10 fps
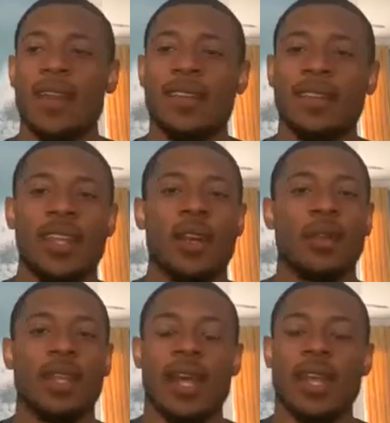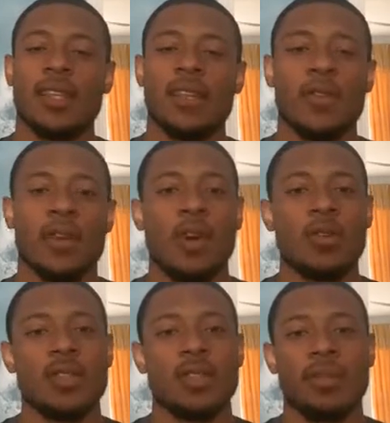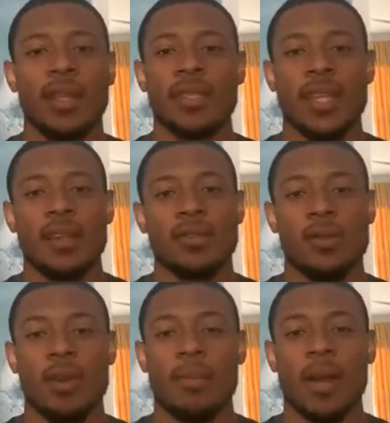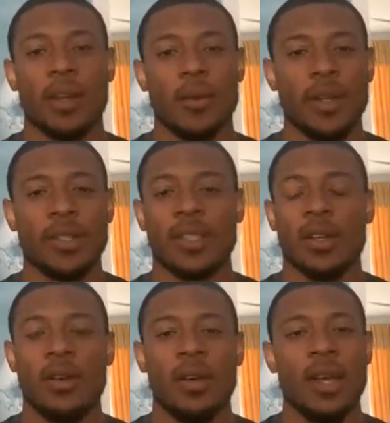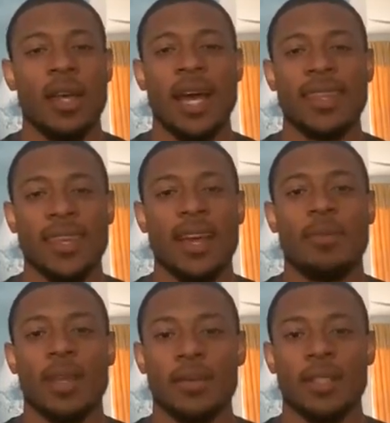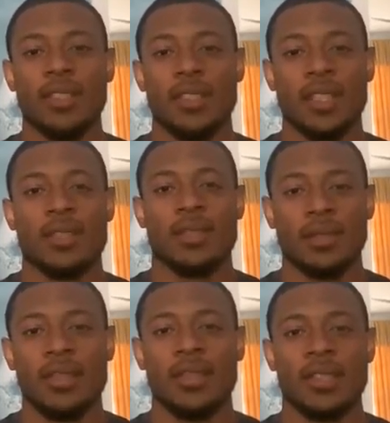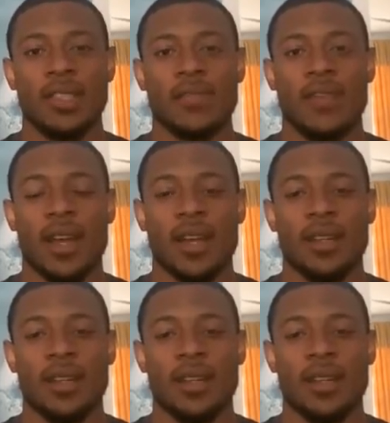kind of dealt with a lot of different coaches and play styles throughout my career, so I think I'll be able to adjust, just fine.